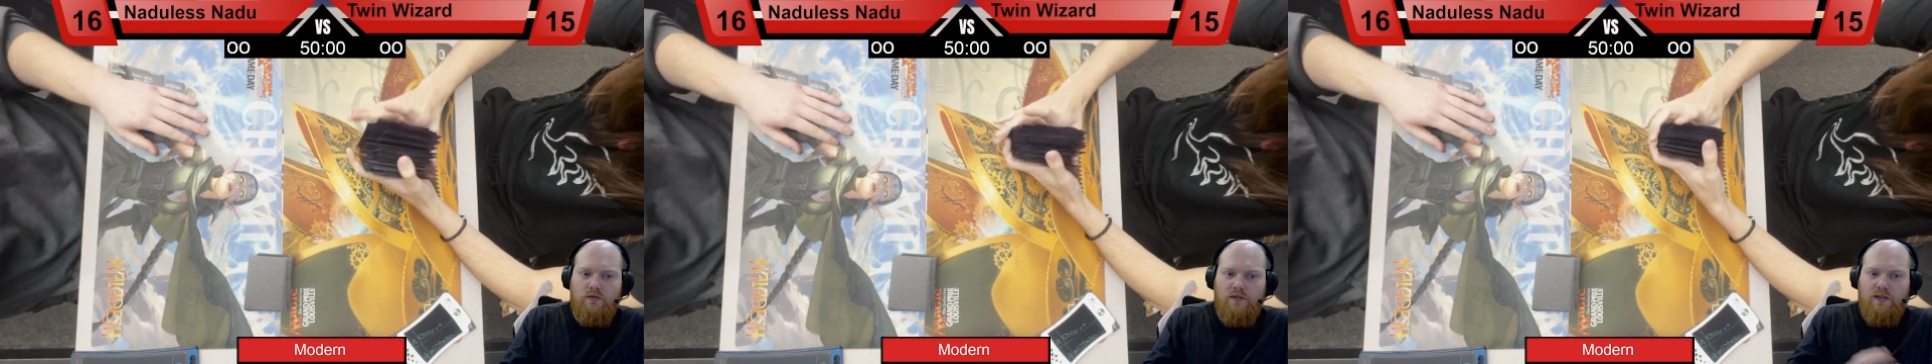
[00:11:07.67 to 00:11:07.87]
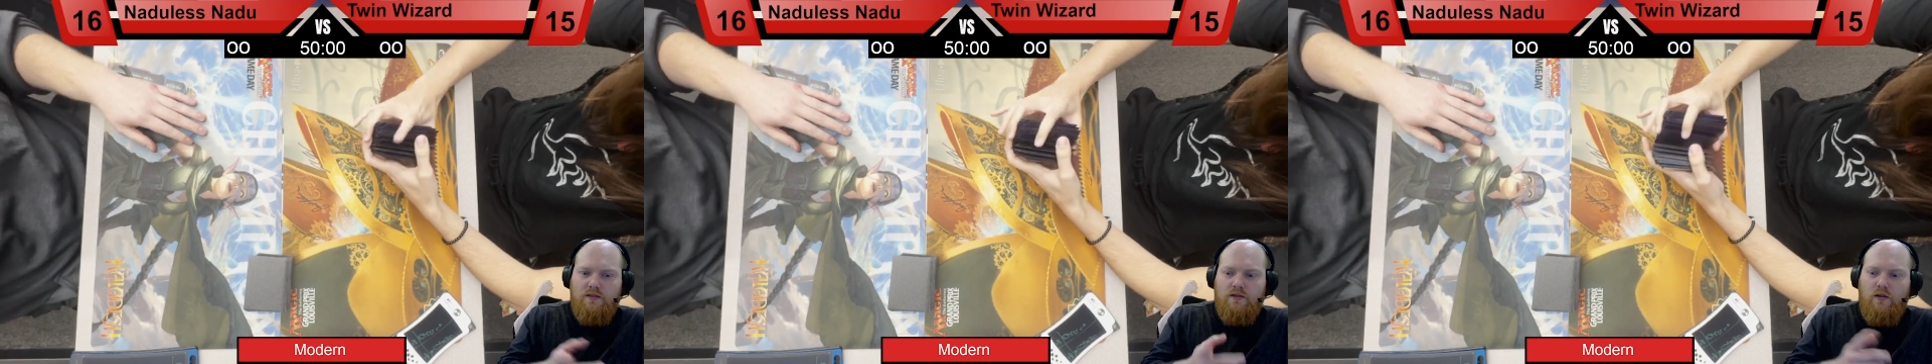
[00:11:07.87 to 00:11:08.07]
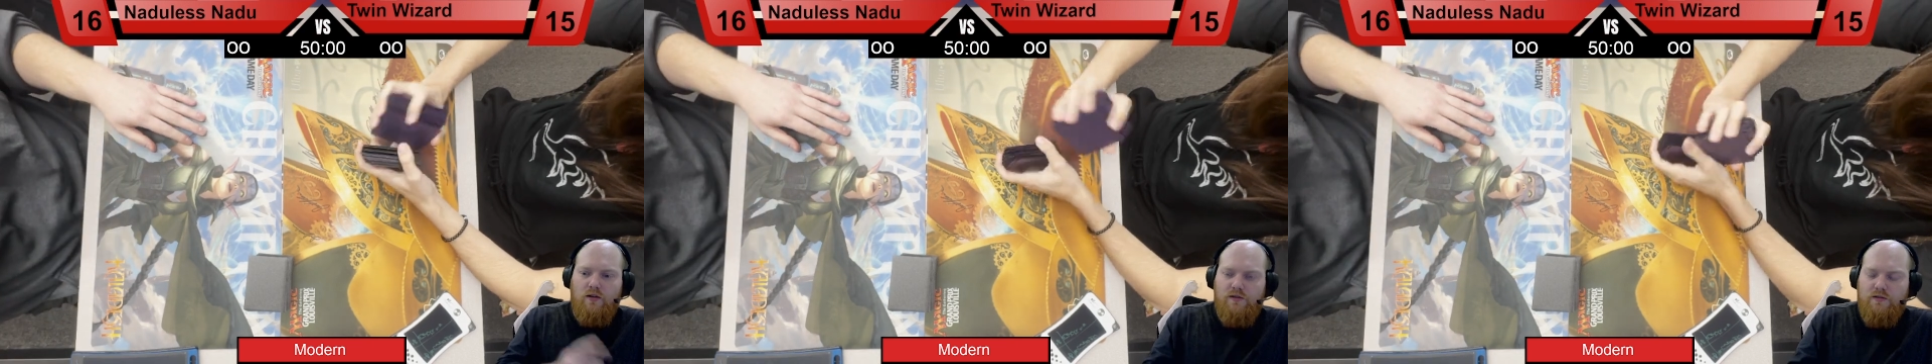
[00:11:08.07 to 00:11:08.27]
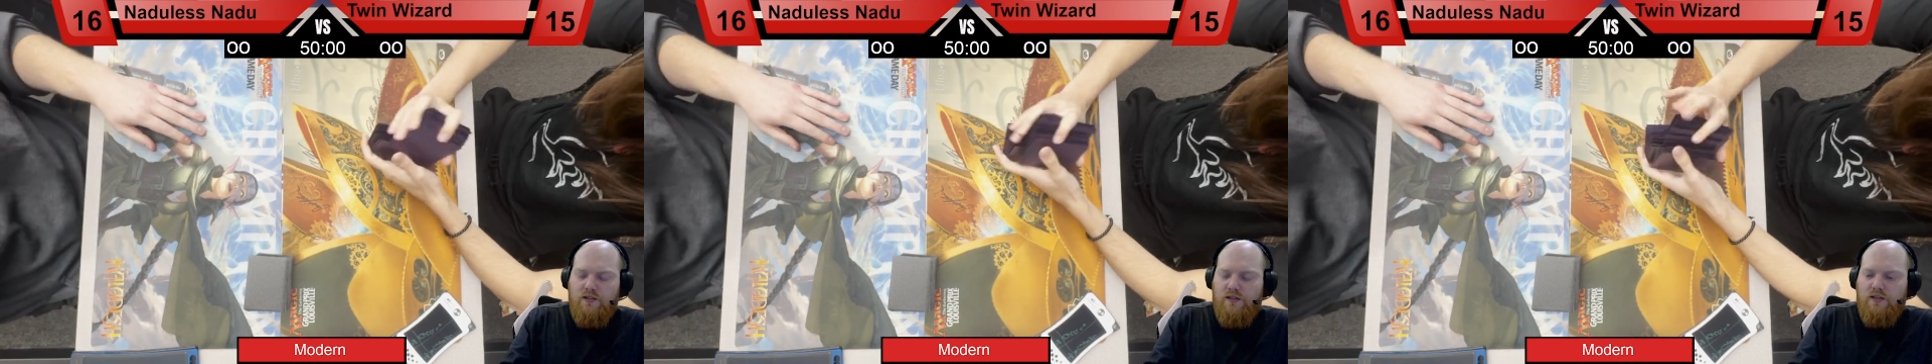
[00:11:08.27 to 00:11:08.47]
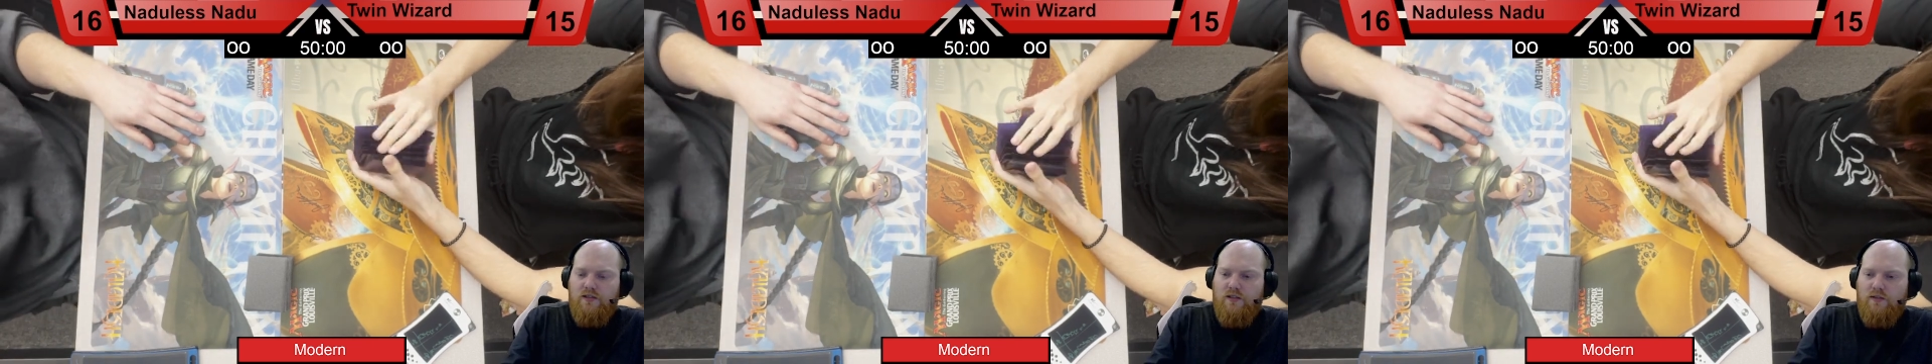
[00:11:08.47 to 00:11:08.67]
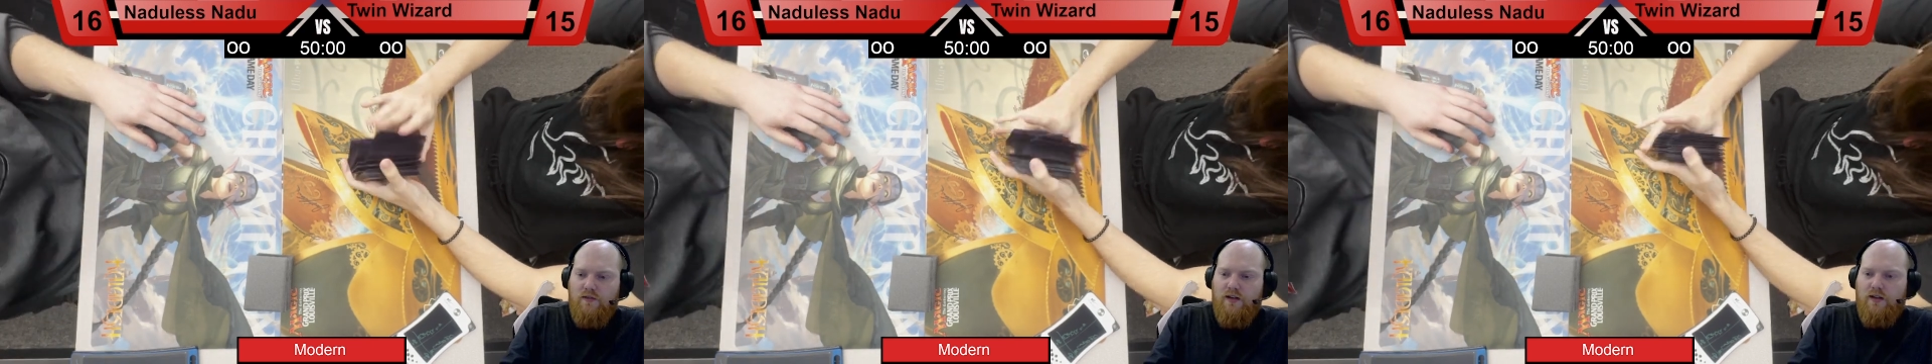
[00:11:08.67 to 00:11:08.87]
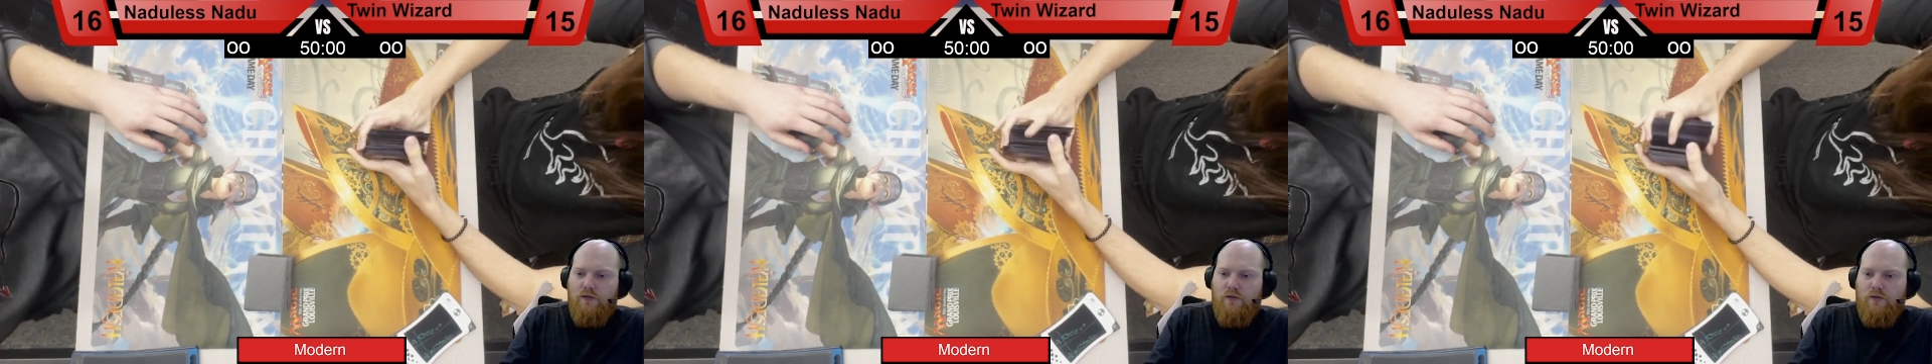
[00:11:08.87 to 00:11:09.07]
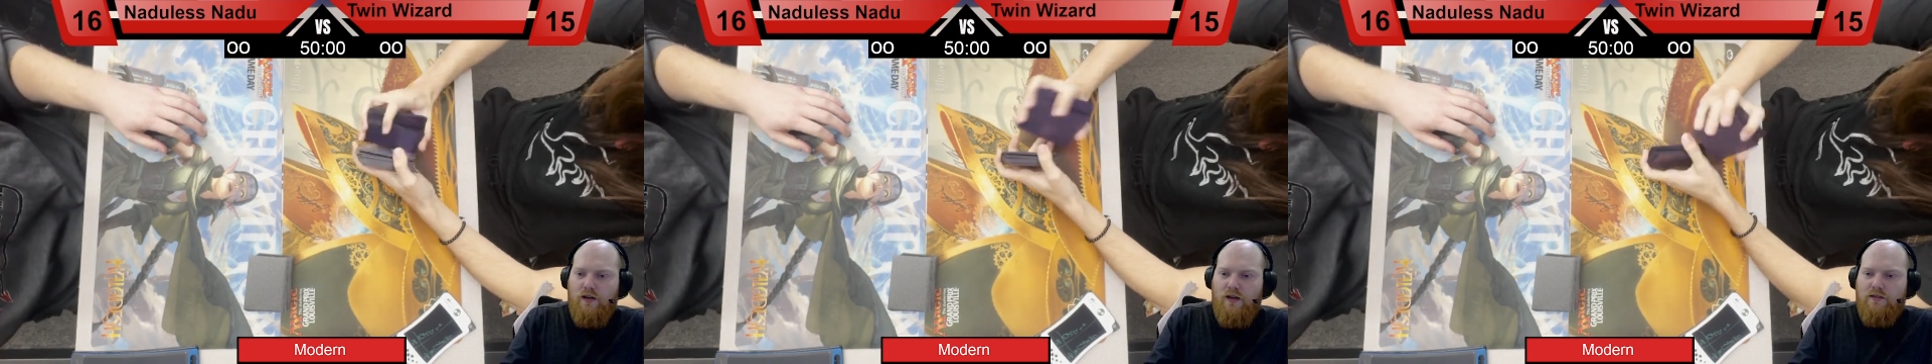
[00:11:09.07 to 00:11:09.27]
That's the card I was thinking of. I could
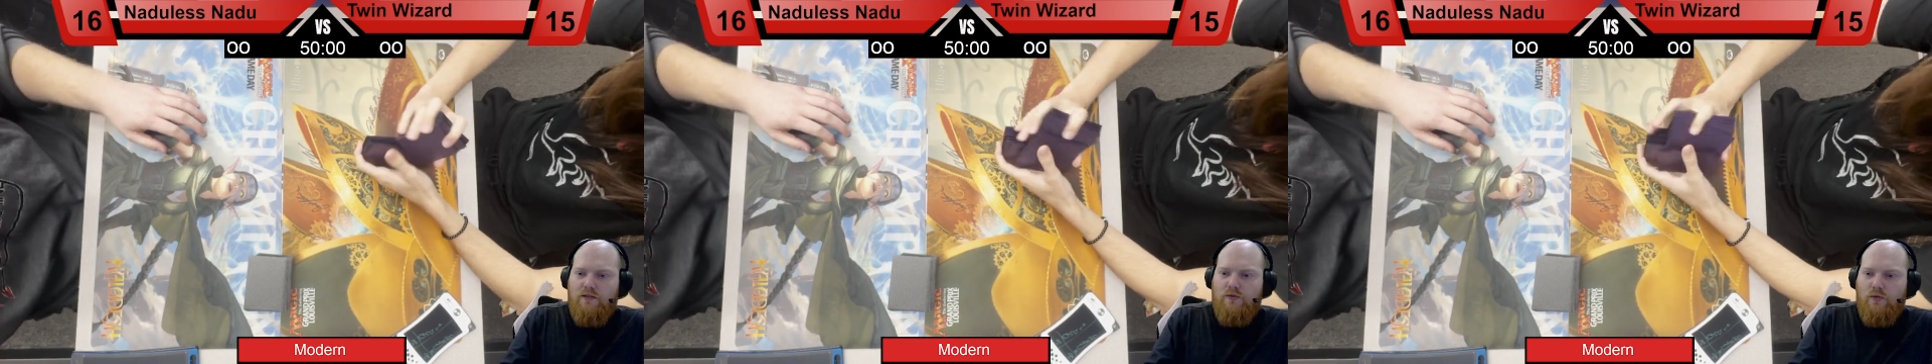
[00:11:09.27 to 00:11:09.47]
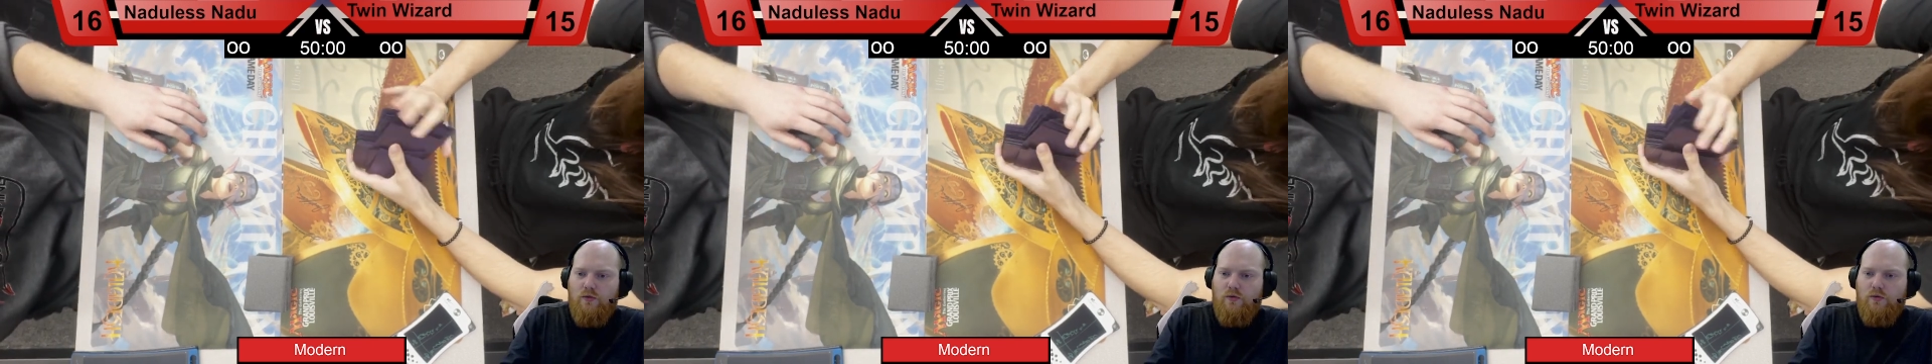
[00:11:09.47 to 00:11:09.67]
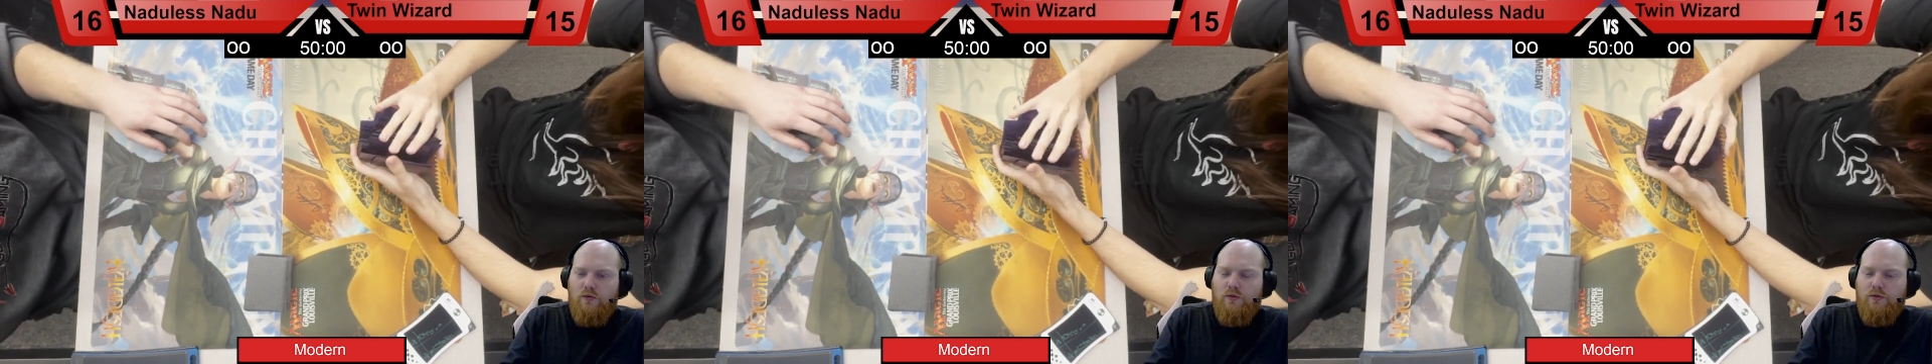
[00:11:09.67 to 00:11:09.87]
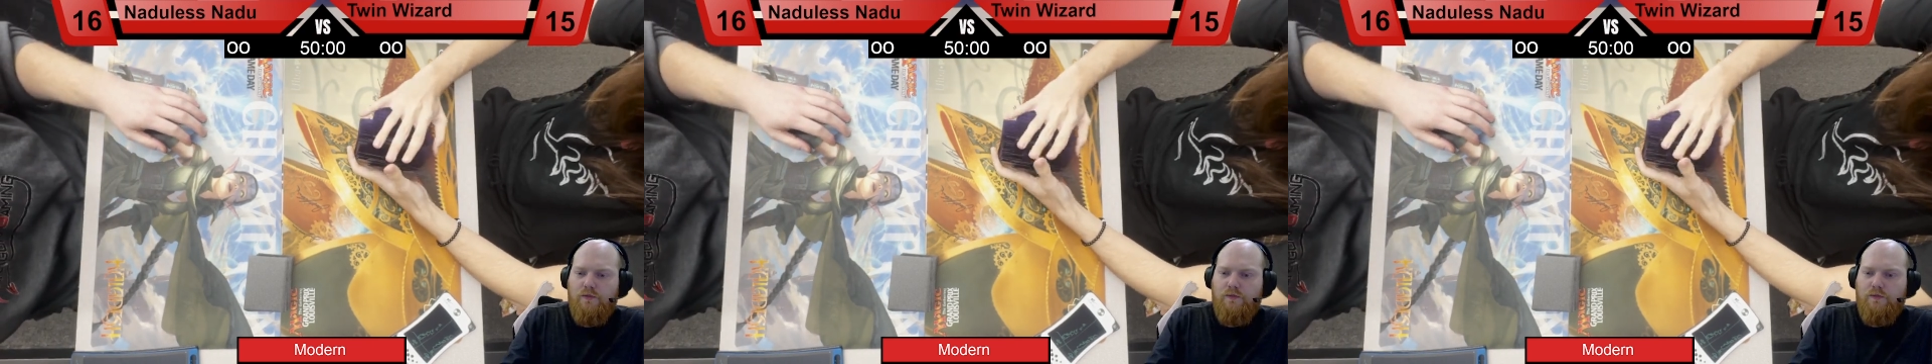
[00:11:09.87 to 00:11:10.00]
do Thassa's Oracle.